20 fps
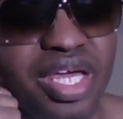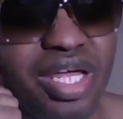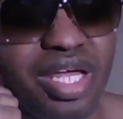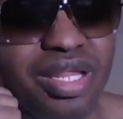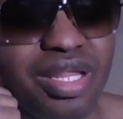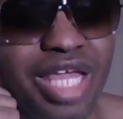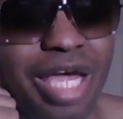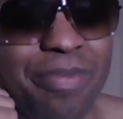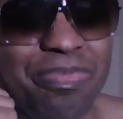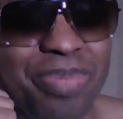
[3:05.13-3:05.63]

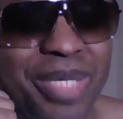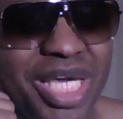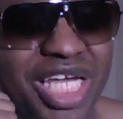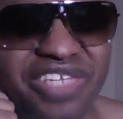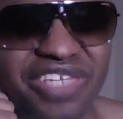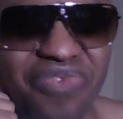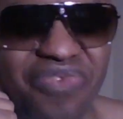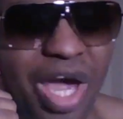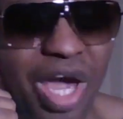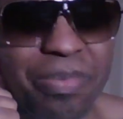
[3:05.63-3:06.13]
that P
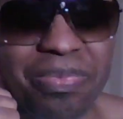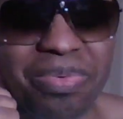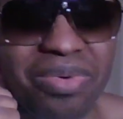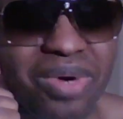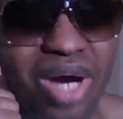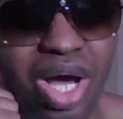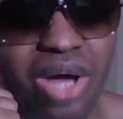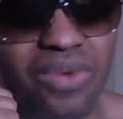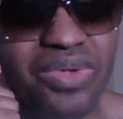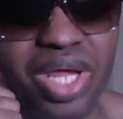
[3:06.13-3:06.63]
S five
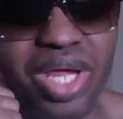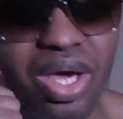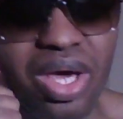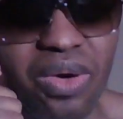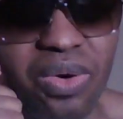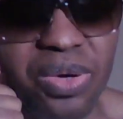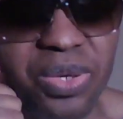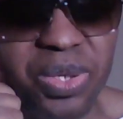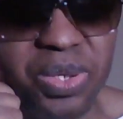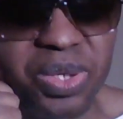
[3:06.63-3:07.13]
Pro,
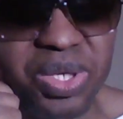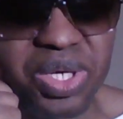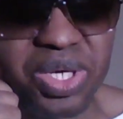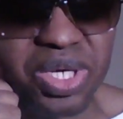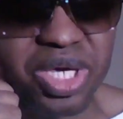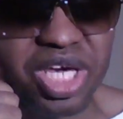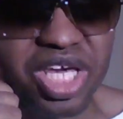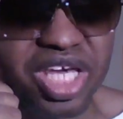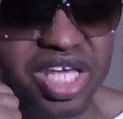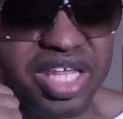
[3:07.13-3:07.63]

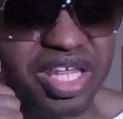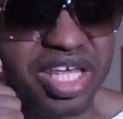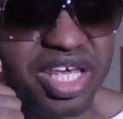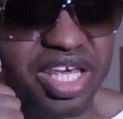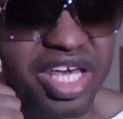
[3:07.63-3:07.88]
though,